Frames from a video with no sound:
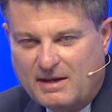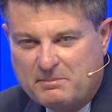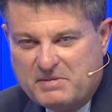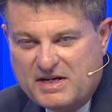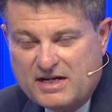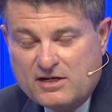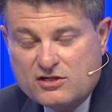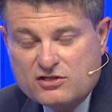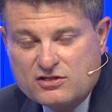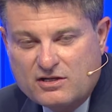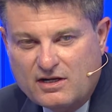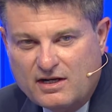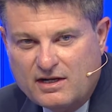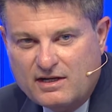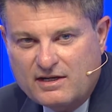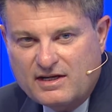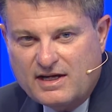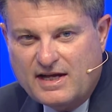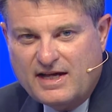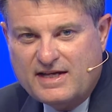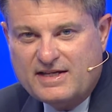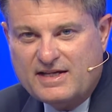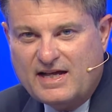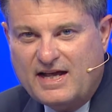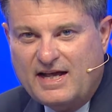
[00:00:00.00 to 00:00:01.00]
mean,
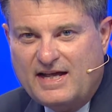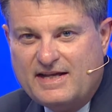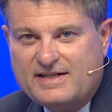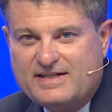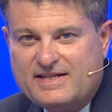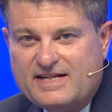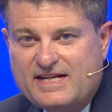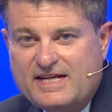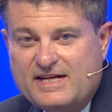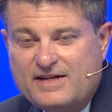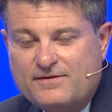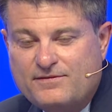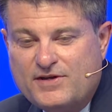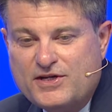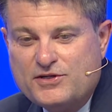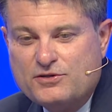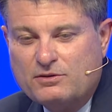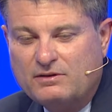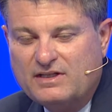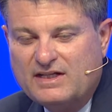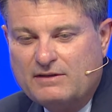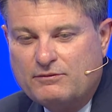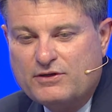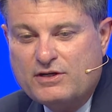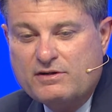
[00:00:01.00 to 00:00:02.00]
at the individual
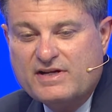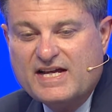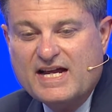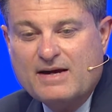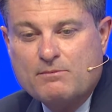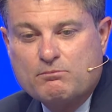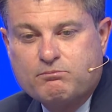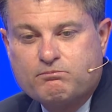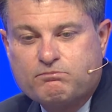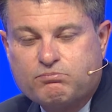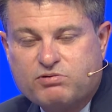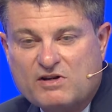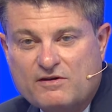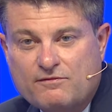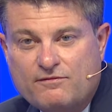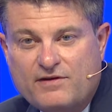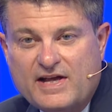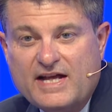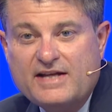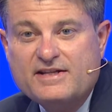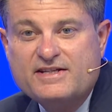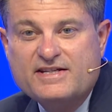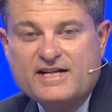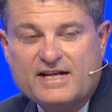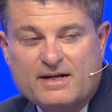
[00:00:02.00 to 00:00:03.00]
level, you can't
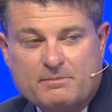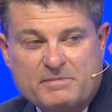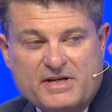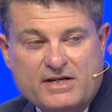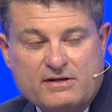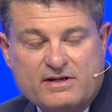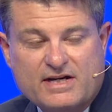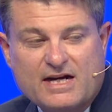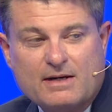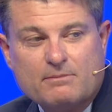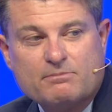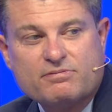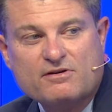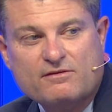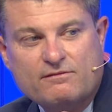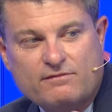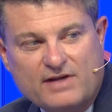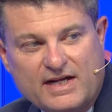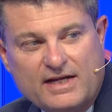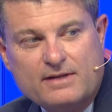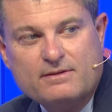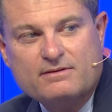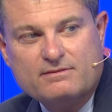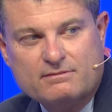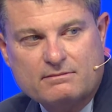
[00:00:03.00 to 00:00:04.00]
prevent it. I mean, you can't
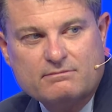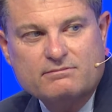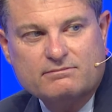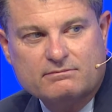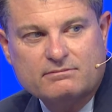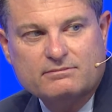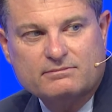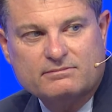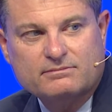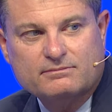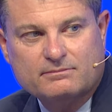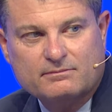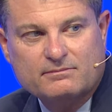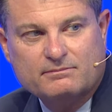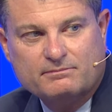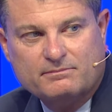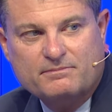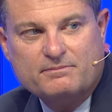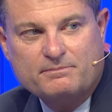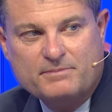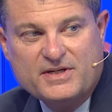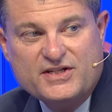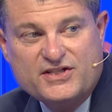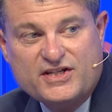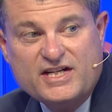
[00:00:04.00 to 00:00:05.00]
prevent
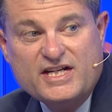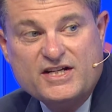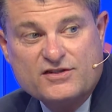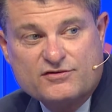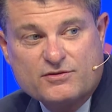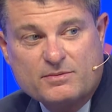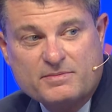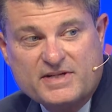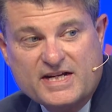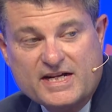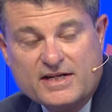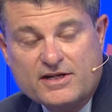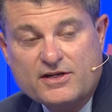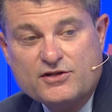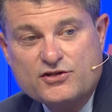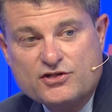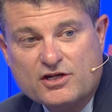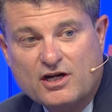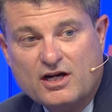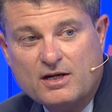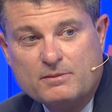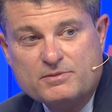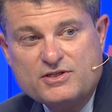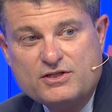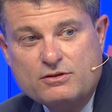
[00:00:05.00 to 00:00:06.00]
machines from taking
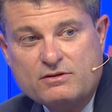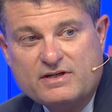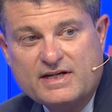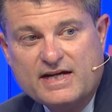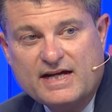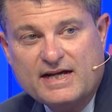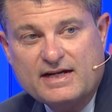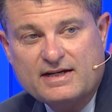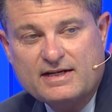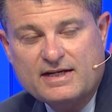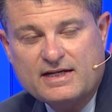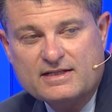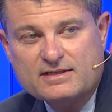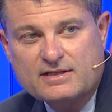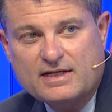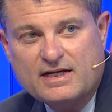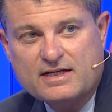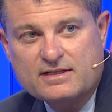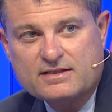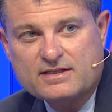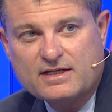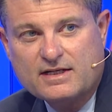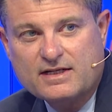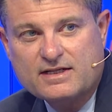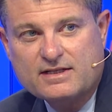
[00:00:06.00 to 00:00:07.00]
jobs. You can,
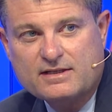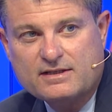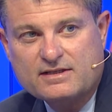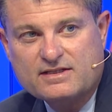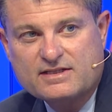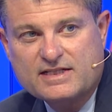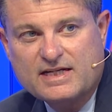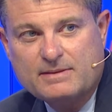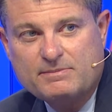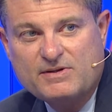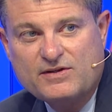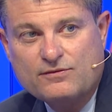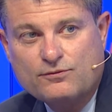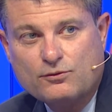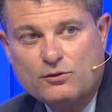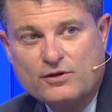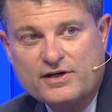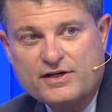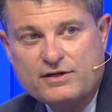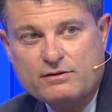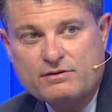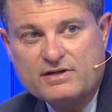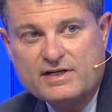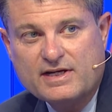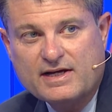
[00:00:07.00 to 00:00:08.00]
as I said before,
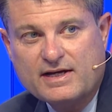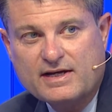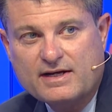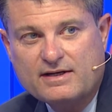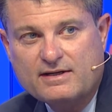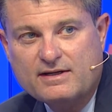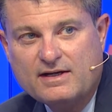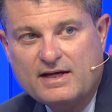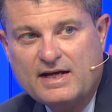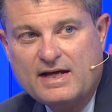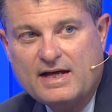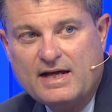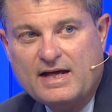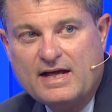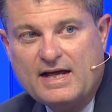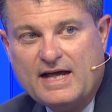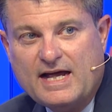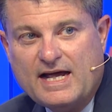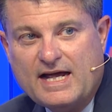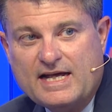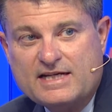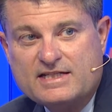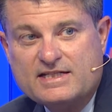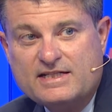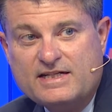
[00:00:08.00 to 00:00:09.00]
you can,
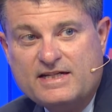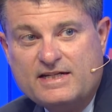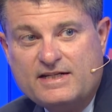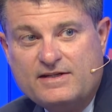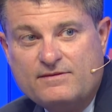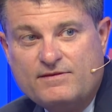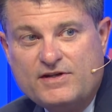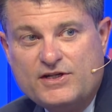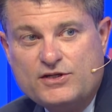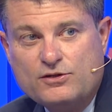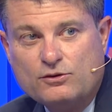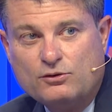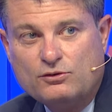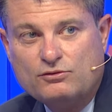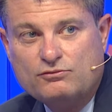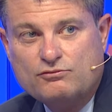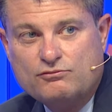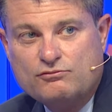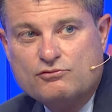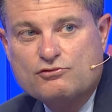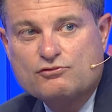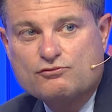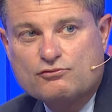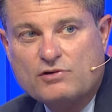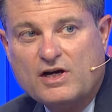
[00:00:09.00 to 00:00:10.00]
as an individual,
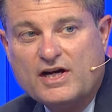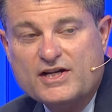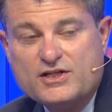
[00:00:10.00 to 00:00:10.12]
try